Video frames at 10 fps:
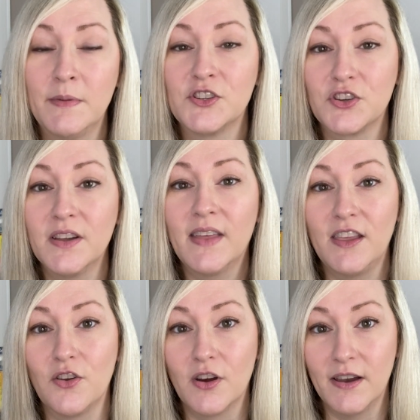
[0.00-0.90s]
ensuring that
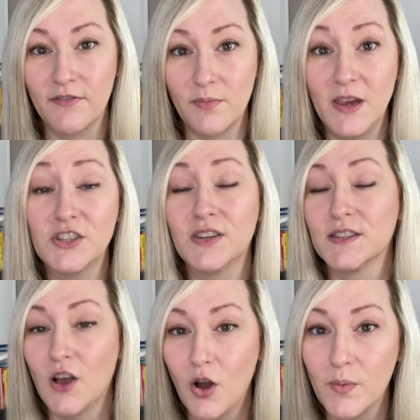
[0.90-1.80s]
your information is
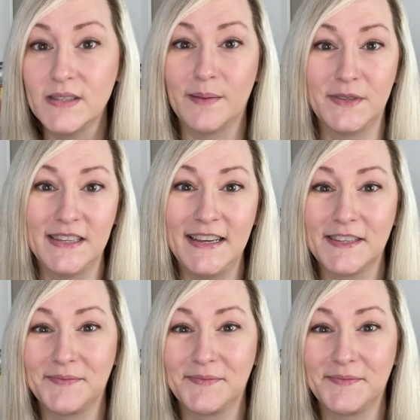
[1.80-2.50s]
always up to date.